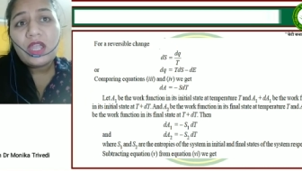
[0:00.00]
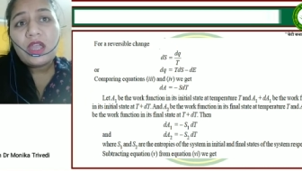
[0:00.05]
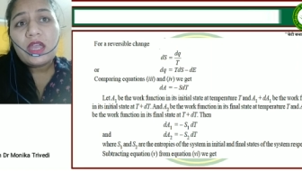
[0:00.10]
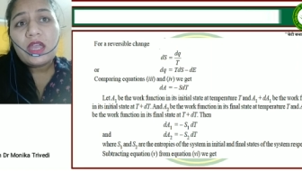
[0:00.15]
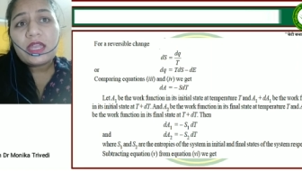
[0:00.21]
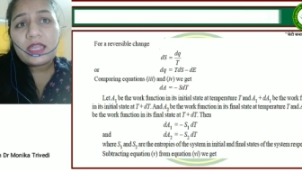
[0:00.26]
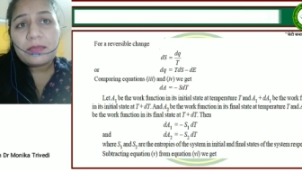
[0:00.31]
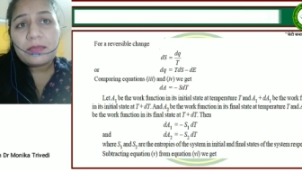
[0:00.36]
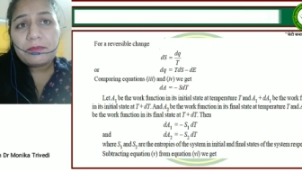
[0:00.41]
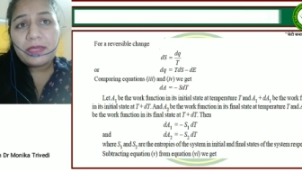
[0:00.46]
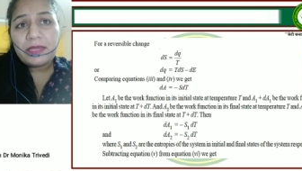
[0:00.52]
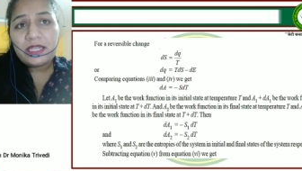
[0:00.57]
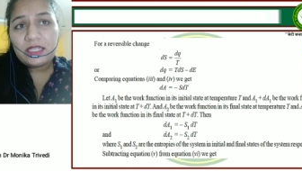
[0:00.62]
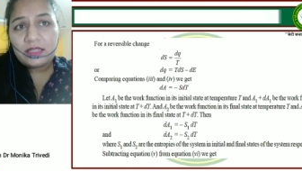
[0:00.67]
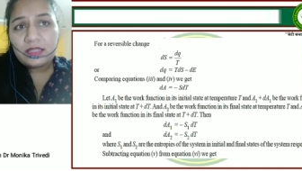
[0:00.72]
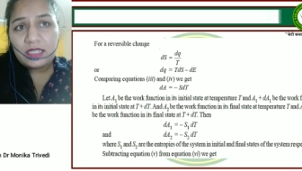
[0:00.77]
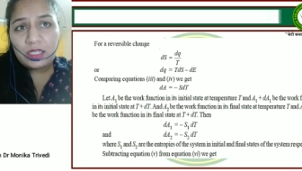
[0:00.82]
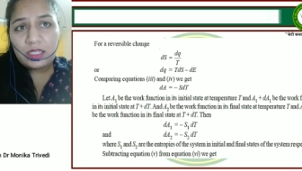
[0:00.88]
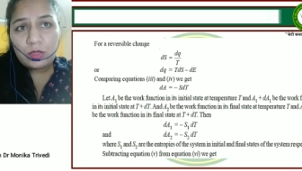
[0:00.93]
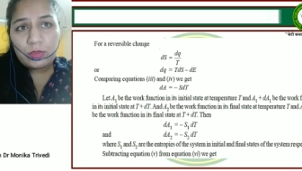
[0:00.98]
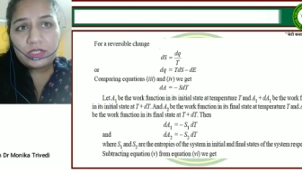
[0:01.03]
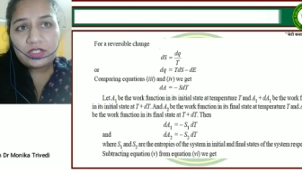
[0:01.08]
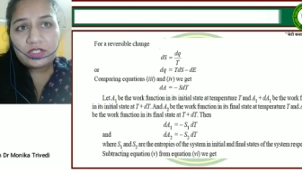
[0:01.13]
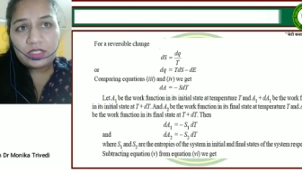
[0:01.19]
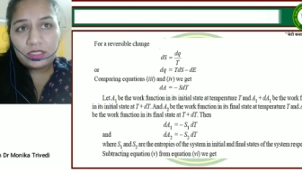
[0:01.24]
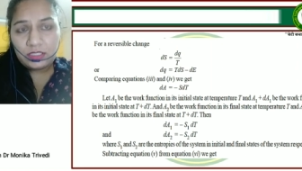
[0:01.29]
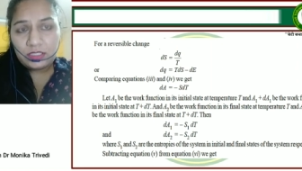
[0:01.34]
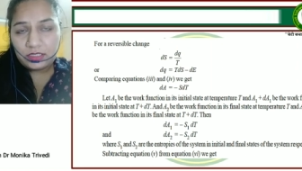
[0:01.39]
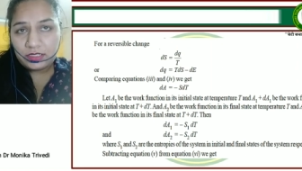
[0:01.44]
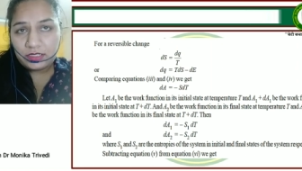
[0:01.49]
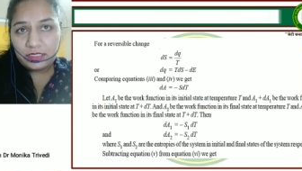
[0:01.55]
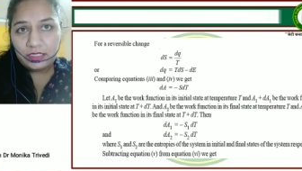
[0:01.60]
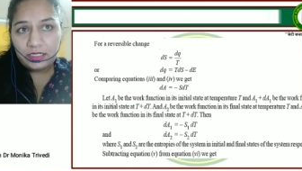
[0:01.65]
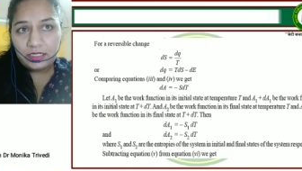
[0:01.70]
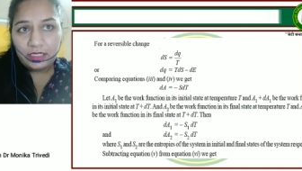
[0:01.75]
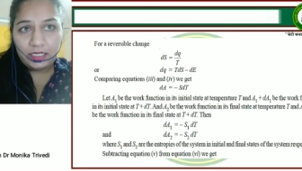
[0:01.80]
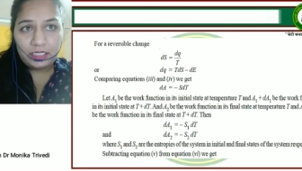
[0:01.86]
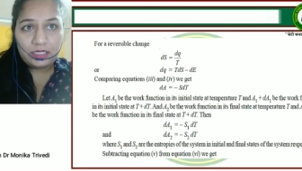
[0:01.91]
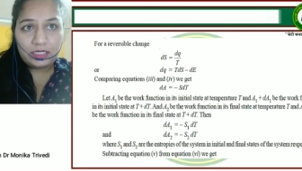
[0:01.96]
Comparing the equation third
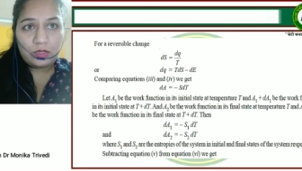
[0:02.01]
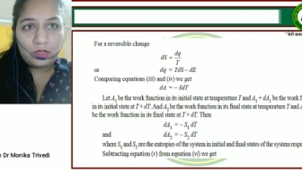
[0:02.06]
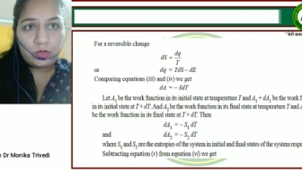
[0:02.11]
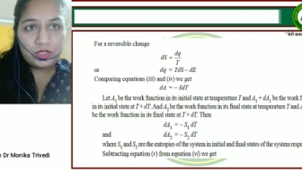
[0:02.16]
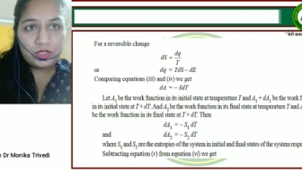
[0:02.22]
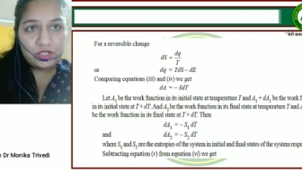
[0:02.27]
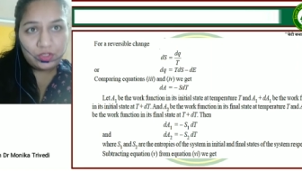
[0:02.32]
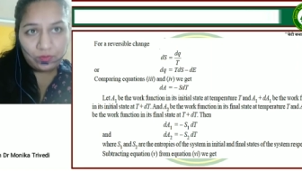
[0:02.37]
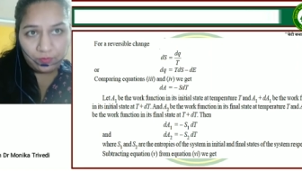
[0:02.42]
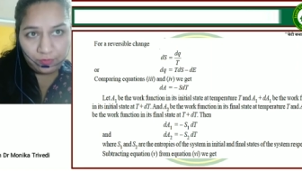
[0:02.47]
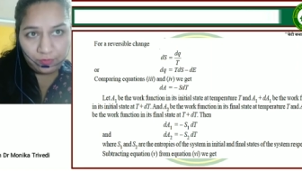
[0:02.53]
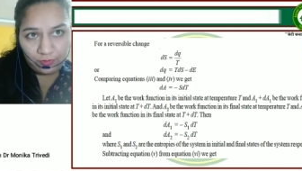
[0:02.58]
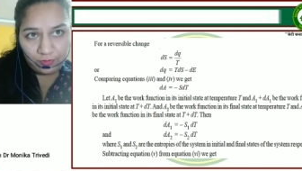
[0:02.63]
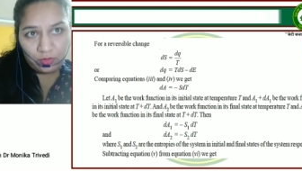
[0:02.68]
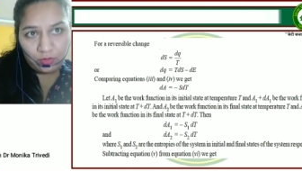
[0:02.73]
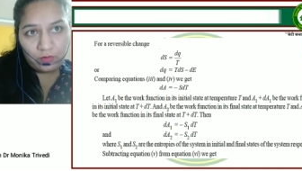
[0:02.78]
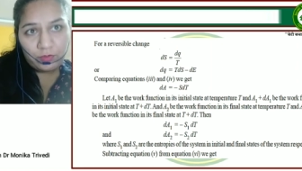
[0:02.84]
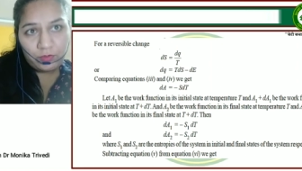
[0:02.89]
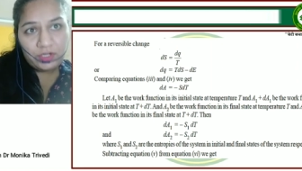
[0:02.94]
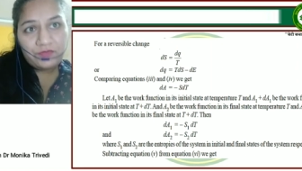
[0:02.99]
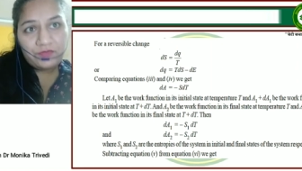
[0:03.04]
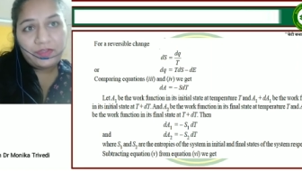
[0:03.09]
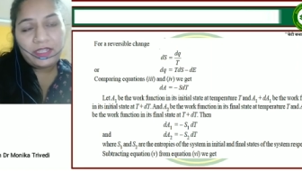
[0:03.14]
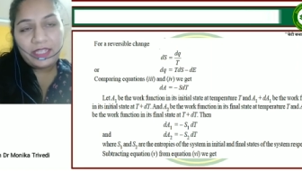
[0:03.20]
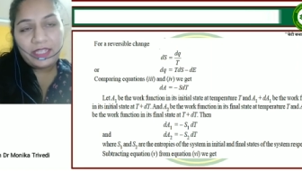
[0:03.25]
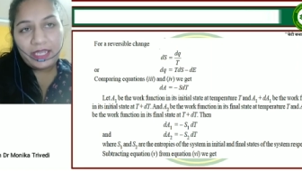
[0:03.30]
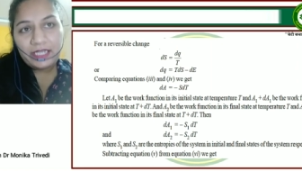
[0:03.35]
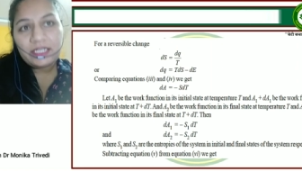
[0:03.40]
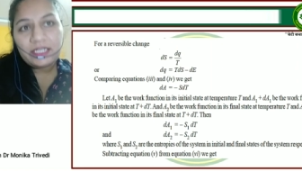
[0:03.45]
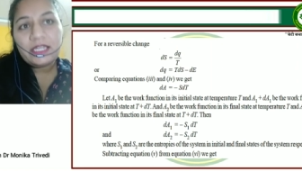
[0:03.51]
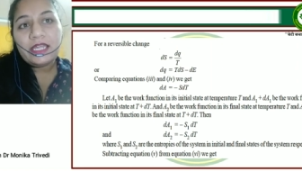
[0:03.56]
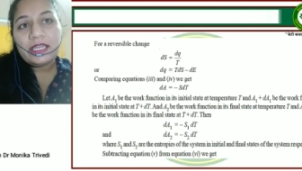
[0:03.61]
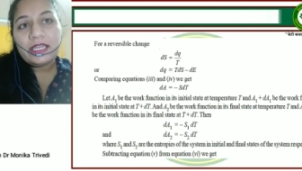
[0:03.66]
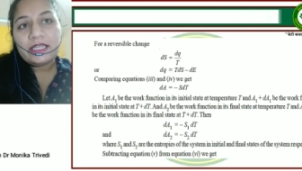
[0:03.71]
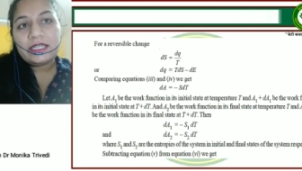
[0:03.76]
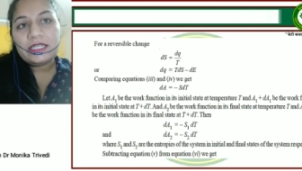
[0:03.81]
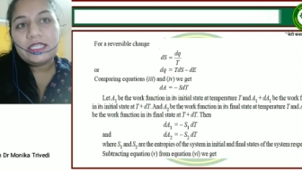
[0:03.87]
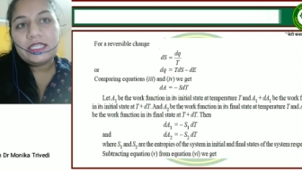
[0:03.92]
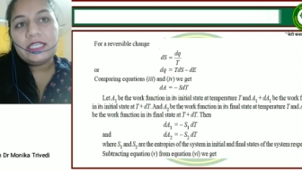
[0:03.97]
and equation 4, what we get,
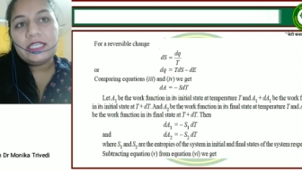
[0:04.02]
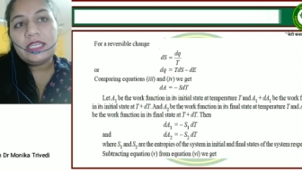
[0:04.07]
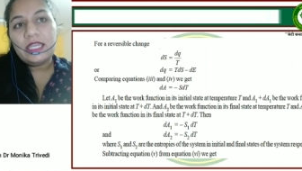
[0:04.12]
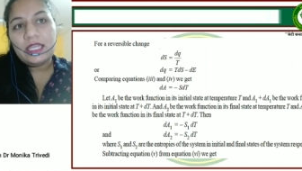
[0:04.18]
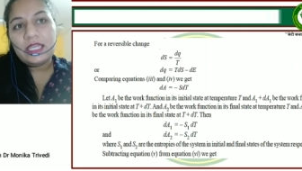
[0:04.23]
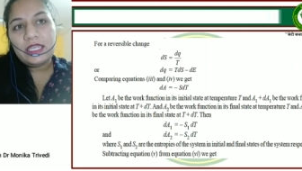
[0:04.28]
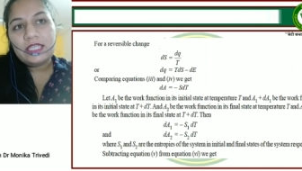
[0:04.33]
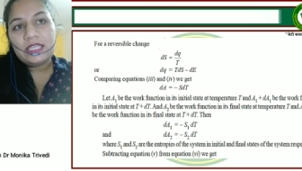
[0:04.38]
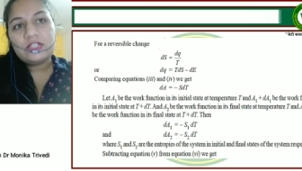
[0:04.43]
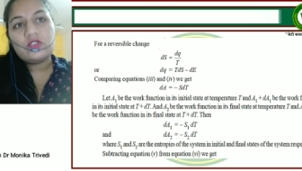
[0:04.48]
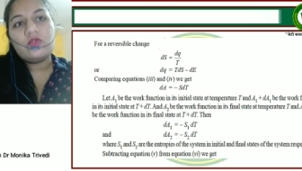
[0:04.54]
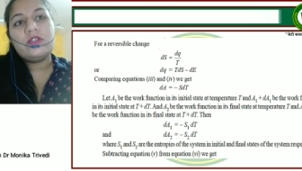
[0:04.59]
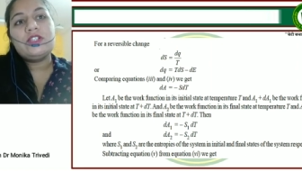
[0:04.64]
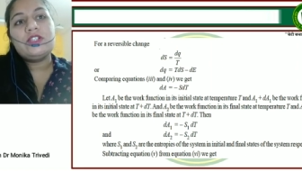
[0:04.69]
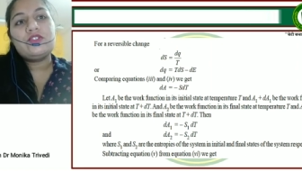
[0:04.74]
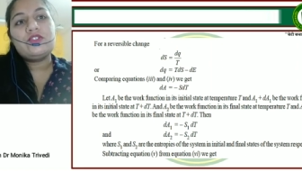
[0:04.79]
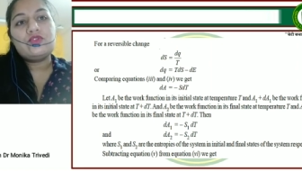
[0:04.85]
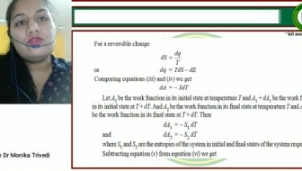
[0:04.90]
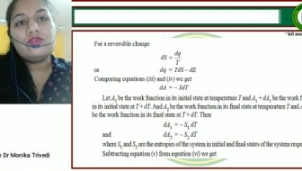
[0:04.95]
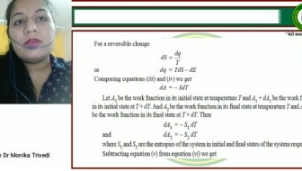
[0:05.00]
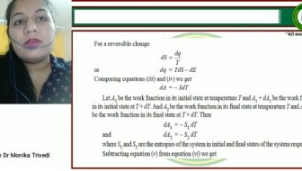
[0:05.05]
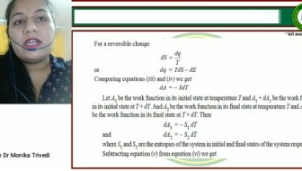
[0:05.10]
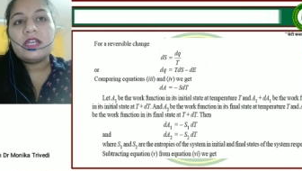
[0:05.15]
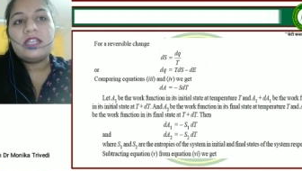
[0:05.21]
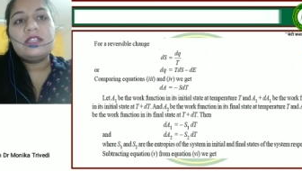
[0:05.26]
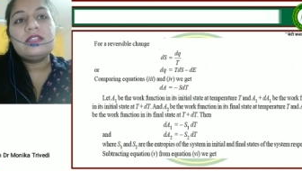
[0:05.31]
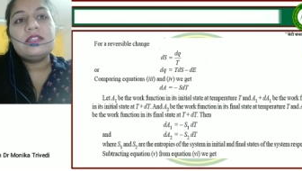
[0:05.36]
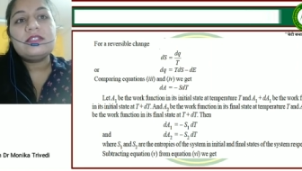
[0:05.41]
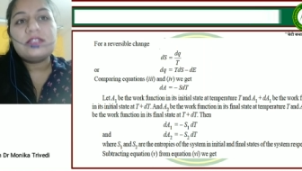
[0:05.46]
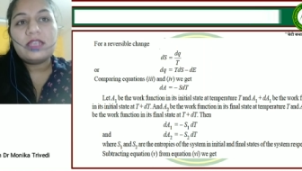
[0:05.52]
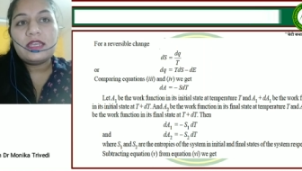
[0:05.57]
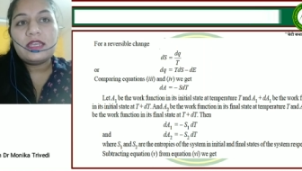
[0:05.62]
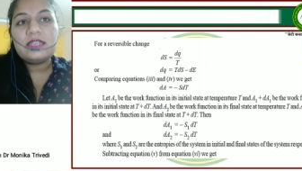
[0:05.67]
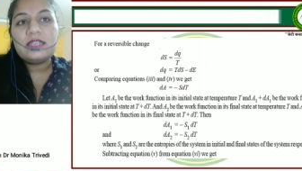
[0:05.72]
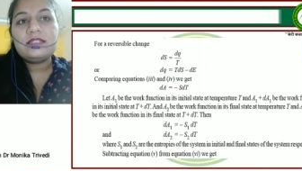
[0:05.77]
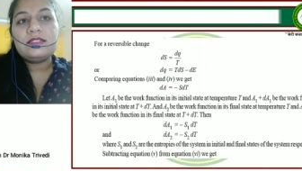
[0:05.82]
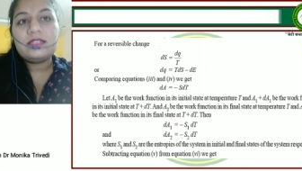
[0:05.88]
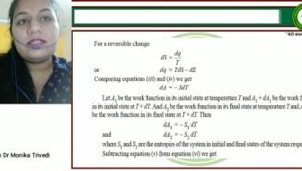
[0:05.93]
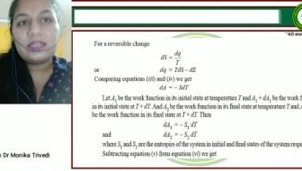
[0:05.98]
dA is equals to minus
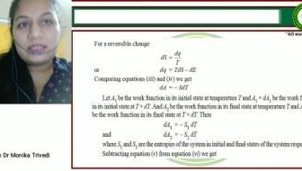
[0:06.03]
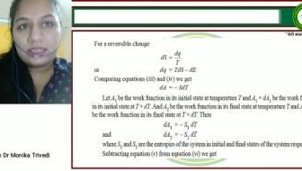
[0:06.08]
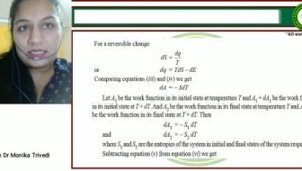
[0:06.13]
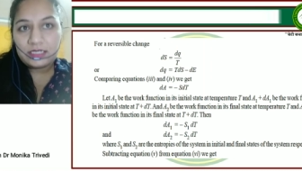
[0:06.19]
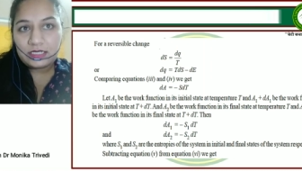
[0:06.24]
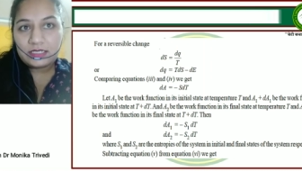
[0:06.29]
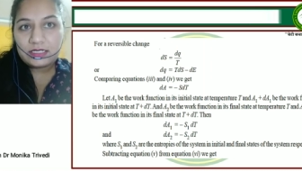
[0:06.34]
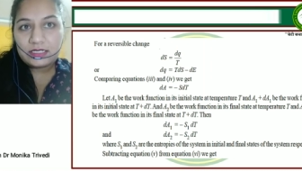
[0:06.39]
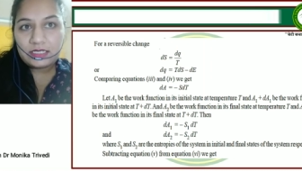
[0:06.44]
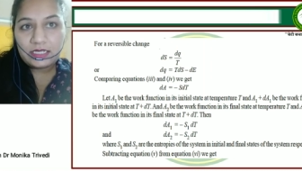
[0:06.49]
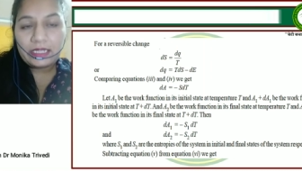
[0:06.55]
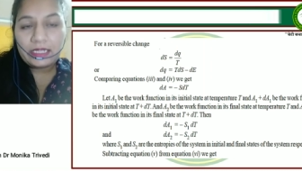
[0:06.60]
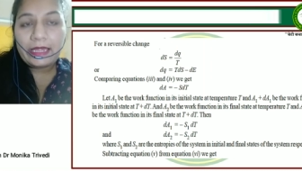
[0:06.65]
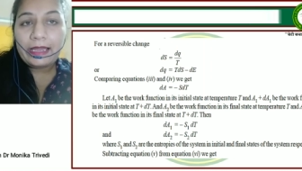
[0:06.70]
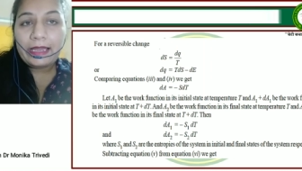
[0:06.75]
S dt.